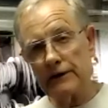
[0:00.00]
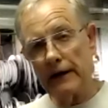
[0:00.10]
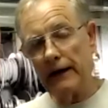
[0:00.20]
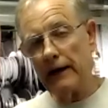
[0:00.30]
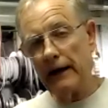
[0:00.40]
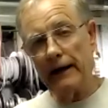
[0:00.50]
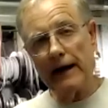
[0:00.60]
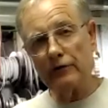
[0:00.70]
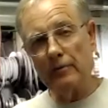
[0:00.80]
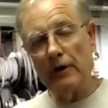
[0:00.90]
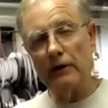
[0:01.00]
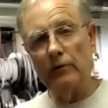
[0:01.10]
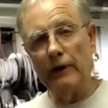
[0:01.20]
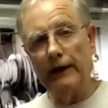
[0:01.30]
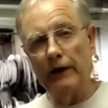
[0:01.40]
any kind of aftermarket
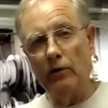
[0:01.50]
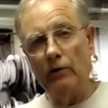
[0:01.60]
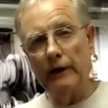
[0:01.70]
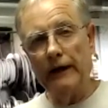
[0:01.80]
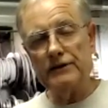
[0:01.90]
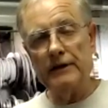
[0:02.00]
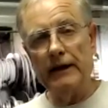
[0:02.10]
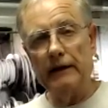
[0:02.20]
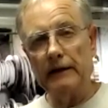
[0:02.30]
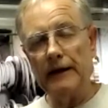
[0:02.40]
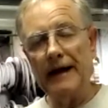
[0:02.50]
radio has a